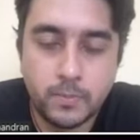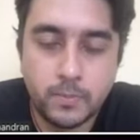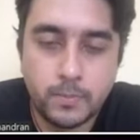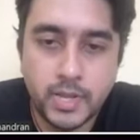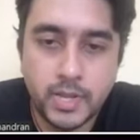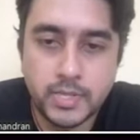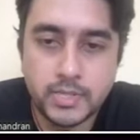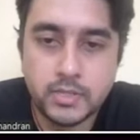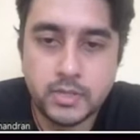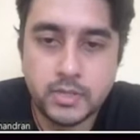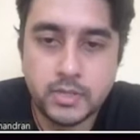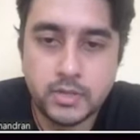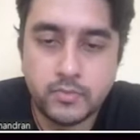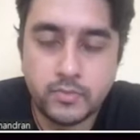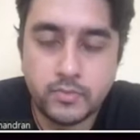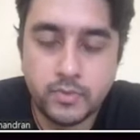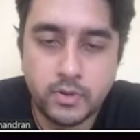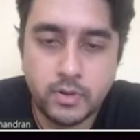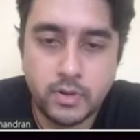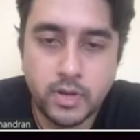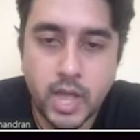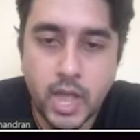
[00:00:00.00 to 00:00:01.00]
place
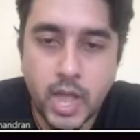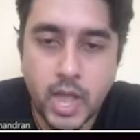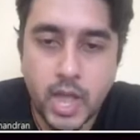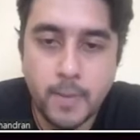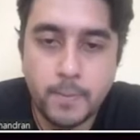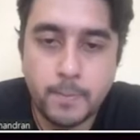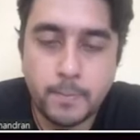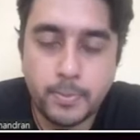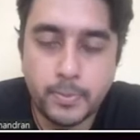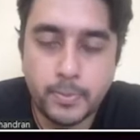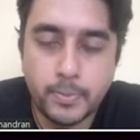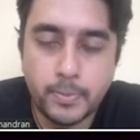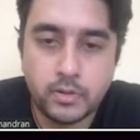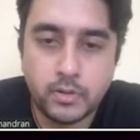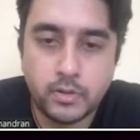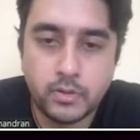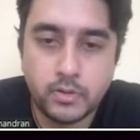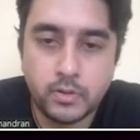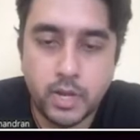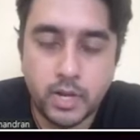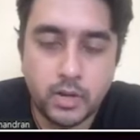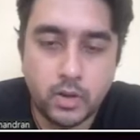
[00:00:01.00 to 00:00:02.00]
the app
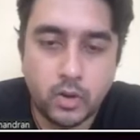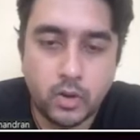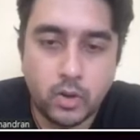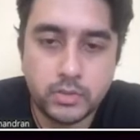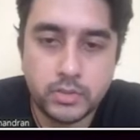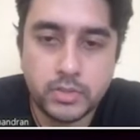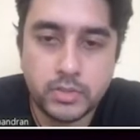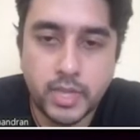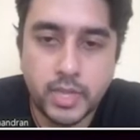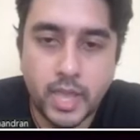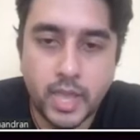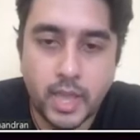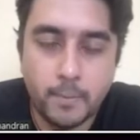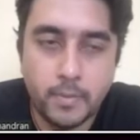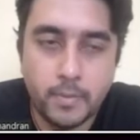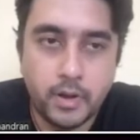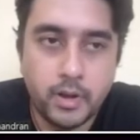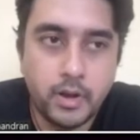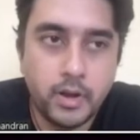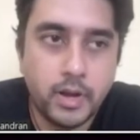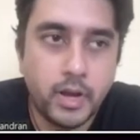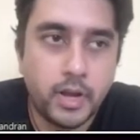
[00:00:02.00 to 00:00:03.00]
and launch the
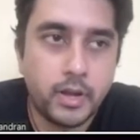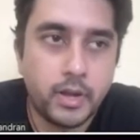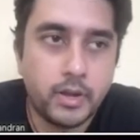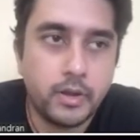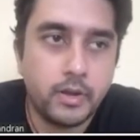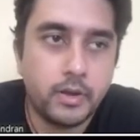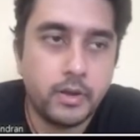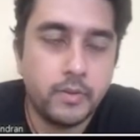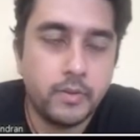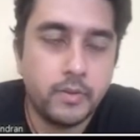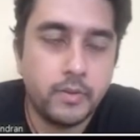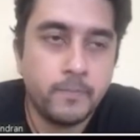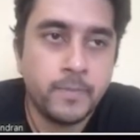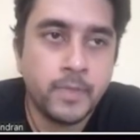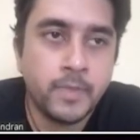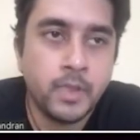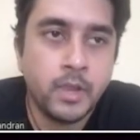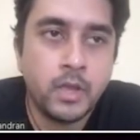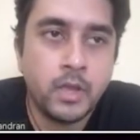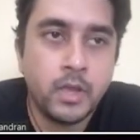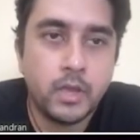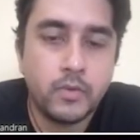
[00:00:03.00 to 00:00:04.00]
camera, and
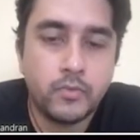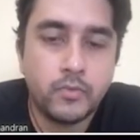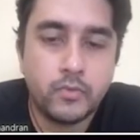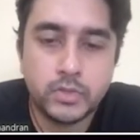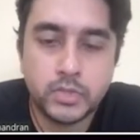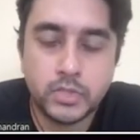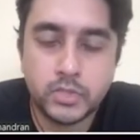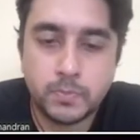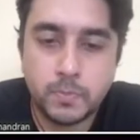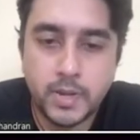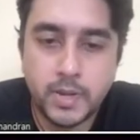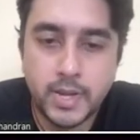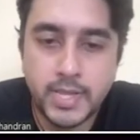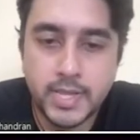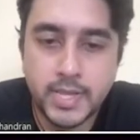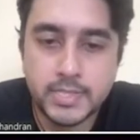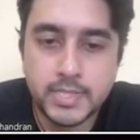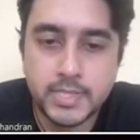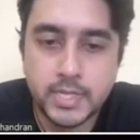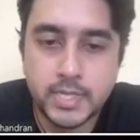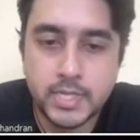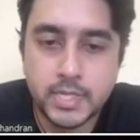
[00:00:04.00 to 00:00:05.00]
if you just
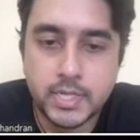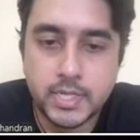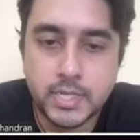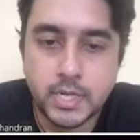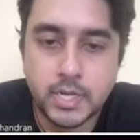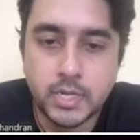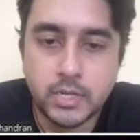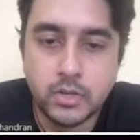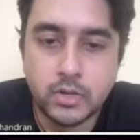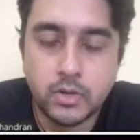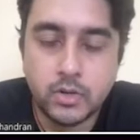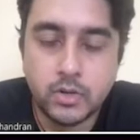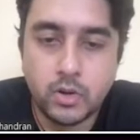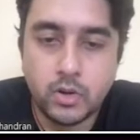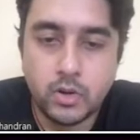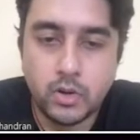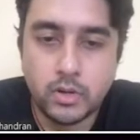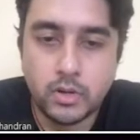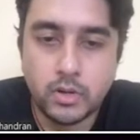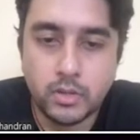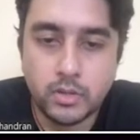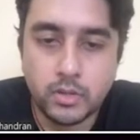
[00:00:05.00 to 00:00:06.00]
place it,
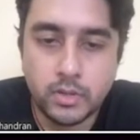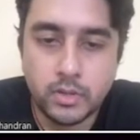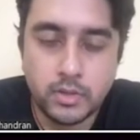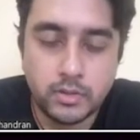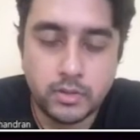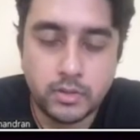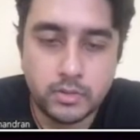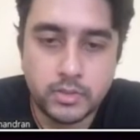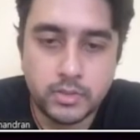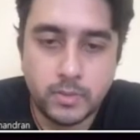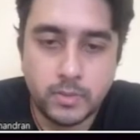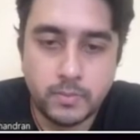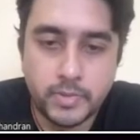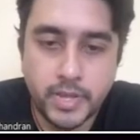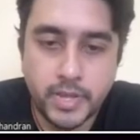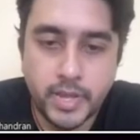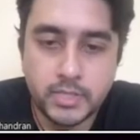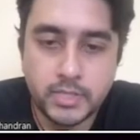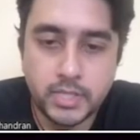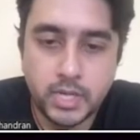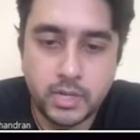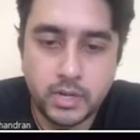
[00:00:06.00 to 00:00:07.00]
on some
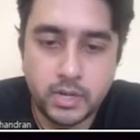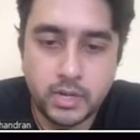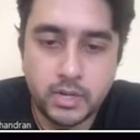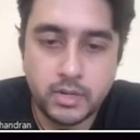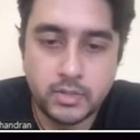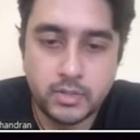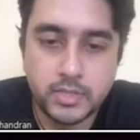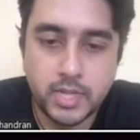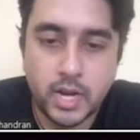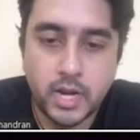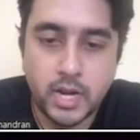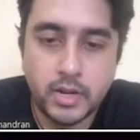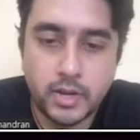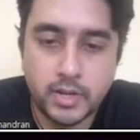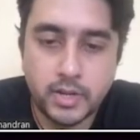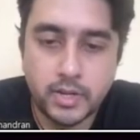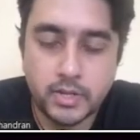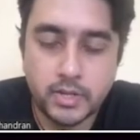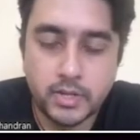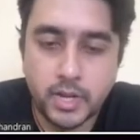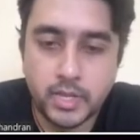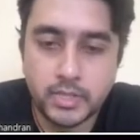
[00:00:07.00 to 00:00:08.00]
text, it will start
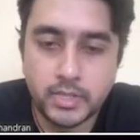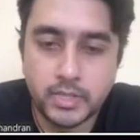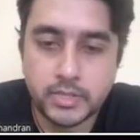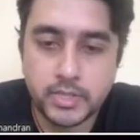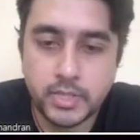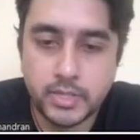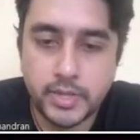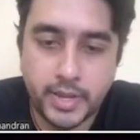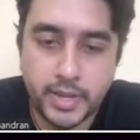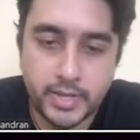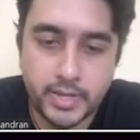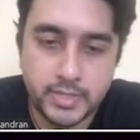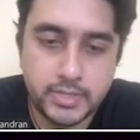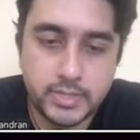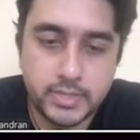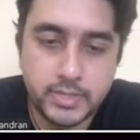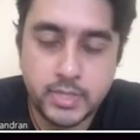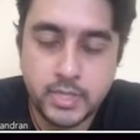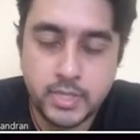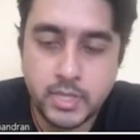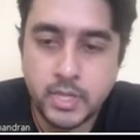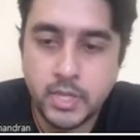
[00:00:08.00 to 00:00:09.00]
recognizing text.
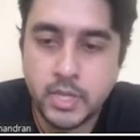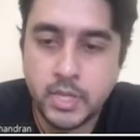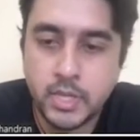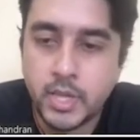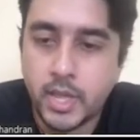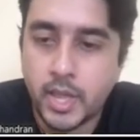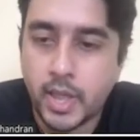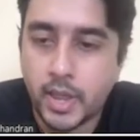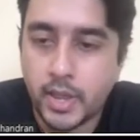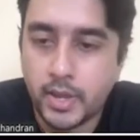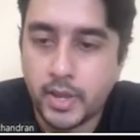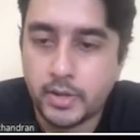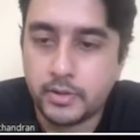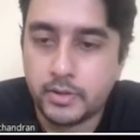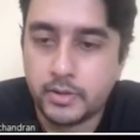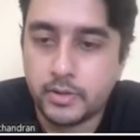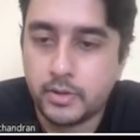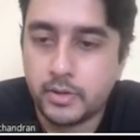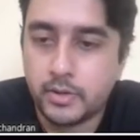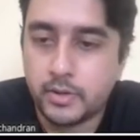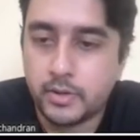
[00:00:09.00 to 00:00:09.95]
And